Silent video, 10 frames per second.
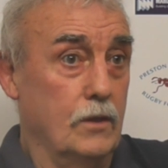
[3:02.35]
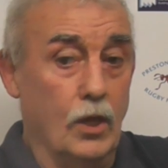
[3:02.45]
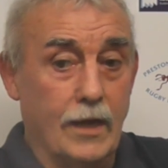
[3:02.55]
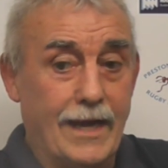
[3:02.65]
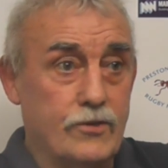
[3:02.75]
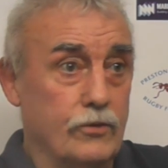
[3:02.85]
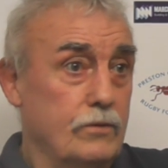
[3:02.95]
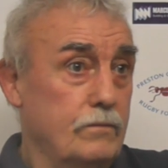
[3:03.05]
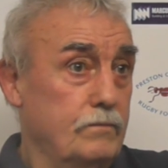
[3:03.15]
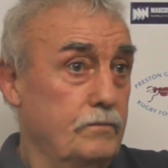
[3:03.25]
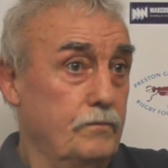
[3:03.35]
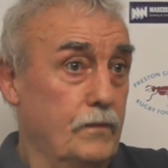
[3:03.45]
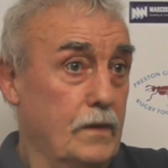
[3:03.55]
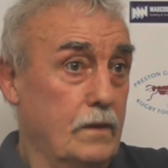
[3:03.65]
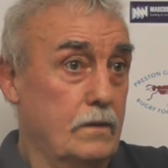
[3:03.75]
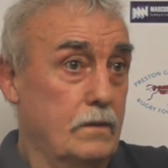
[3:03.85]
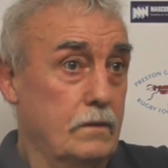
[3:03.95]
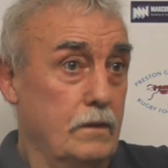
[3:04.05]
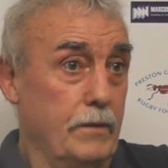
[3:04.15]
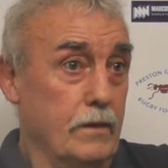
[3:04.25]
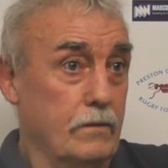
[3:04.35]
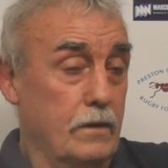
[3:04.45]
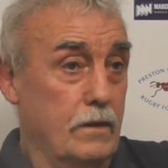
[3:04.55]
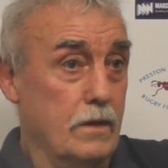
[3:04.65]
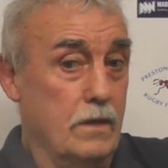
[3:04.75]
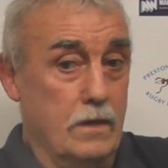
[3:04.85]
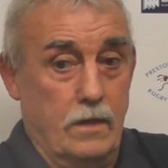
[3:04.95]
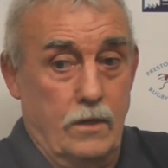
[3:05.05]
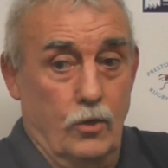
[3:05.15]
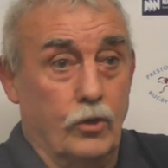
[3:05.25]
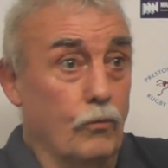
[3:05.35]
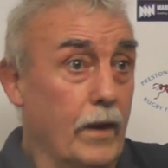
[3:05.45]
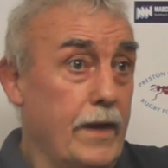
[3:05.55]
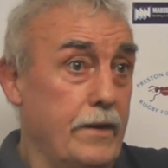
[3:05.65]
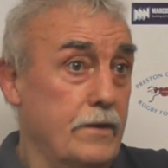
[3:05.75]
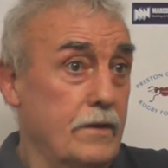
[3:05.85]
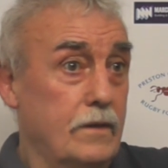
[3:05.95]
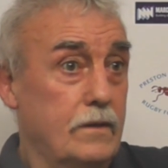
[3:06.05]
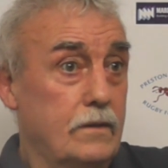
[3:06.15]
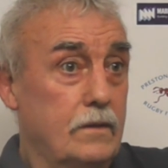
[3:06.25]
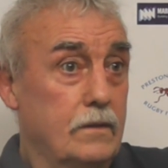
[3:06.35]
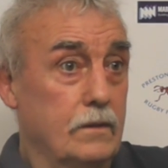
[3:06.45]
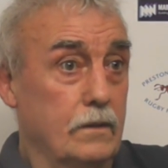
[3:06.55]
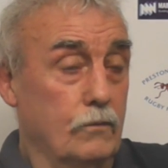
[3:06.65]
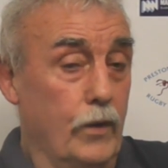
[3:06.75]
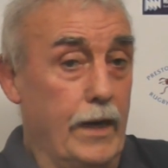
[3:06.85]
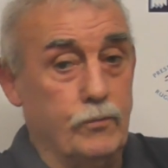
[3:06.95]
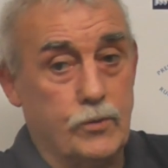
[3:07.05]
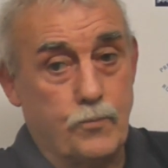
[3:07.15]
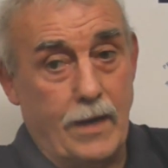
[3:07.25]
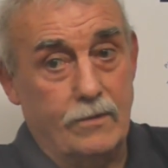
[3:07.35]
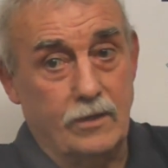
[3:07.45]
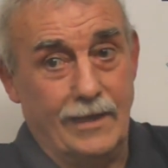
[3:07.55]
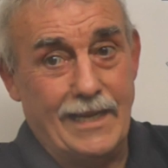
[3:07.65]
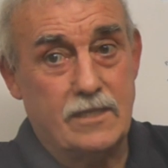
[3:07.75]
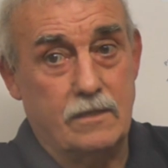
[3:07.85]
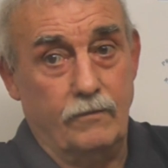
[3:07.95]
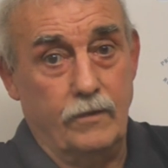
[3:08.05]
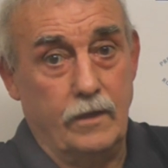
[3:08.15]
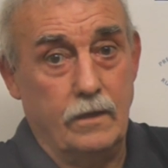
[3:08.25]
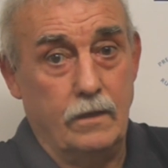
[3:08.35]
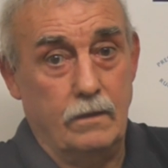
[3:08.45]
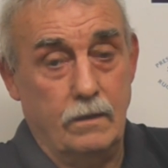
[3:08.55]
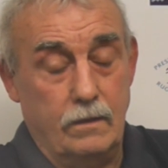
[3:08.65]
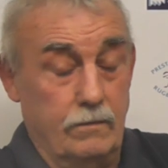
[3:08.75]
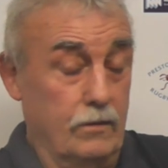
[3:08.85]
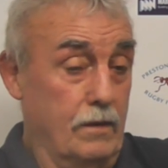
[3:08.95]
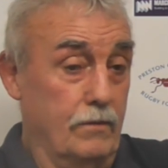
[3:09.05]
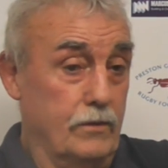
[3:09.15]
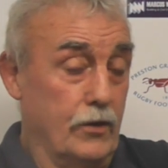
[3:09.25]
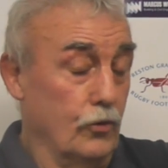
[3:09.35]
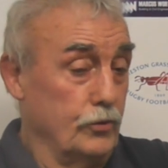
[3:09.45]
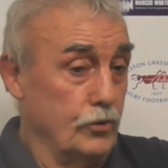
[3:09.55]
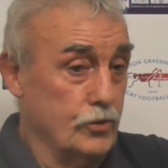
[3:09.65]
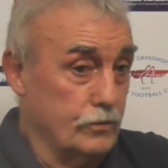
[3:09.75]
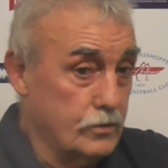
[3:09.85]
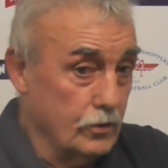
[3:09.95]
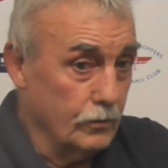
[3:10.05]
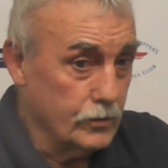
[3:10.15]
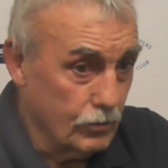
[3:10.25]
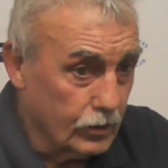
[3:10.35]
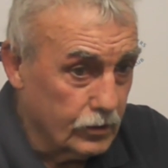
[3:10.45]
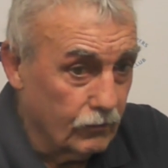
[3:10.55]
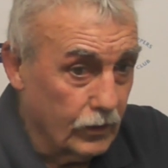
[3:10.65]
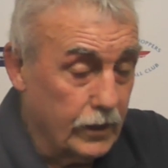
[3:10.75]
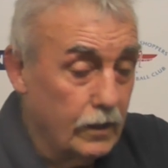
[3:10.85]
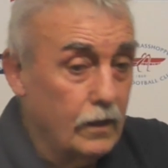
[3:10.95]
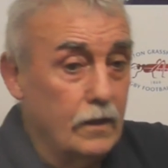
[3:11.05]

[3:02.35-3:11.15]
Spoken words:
A lot lighter. I mean, you look at Wade. Wade was perhaps the last of the, I don't use the term derogatively,